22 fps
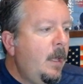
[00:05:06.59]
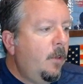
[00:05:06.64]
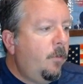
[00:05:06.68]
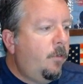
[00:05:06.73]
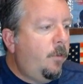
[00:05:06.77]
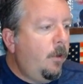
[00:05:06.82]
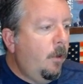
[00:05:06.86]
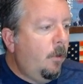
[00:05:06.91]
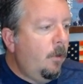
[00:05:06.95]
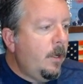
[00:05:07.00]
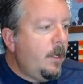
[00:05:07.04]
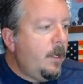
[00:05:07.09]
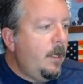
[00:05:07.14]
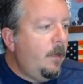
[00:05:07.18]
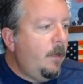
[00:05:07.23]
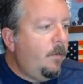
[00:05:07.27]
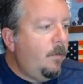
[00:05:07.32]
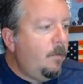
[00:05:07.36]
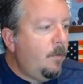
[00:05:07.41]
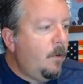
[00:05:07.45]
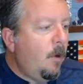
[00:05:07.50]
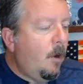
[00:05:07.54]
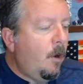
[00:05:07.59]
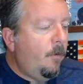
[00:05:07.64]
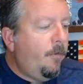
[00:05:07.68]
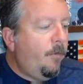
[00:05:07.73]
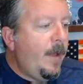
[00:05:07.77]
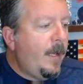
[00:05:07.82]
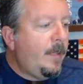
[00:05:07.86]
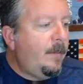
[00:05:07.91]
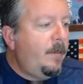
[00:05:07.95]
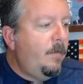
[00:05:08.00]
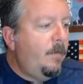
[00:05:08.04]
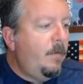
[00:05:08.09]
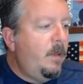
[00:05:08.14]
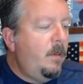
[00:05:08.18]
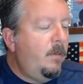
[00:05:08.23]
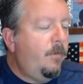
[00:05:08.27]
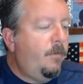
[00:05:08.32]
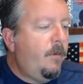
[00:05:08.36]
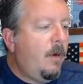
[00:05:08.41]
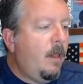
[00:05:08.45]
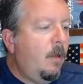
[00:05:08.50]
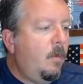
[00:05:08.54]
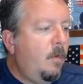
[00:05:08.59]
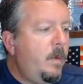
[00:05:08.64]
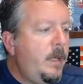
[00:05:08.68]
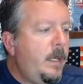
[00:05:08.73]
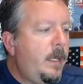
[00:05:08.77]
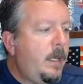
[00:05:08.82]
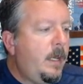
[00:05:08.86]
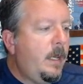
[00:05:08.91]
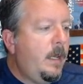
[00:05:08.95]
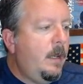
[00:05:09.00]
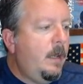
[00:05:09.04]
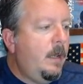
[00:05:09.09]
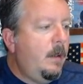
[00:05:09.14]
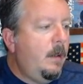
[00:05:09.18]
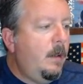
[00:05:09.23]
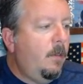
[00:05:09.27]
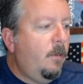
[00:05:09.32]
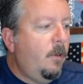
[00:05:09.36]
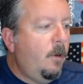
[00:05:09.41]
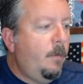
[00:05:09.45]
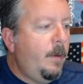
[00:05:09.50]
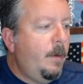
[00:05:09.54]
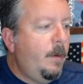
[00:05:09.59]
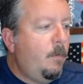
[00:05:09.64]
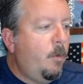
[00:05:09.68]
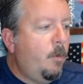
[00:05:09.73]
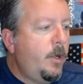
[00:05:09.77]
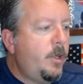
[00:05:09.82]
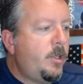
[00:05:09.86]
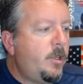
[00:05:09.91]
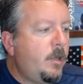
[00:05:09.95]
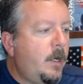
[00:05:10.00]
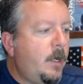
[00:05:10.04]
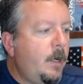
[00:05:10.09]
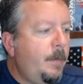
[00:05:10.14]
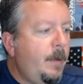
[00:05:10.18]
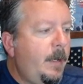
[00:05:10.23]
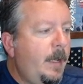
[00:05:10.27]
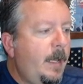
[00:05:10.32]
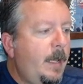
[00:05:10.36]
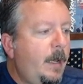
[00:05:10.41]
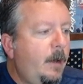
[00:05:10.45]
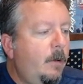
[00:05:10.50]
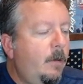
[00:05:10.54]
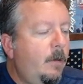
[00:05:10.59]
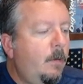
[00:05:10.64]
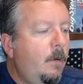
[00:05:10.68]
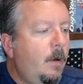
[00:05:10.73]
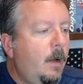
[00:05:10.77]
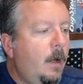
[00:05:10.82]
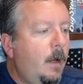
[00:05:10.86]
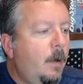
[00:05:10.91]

Still looking at some golf activity the following weekend. A little bit of moisture coming down.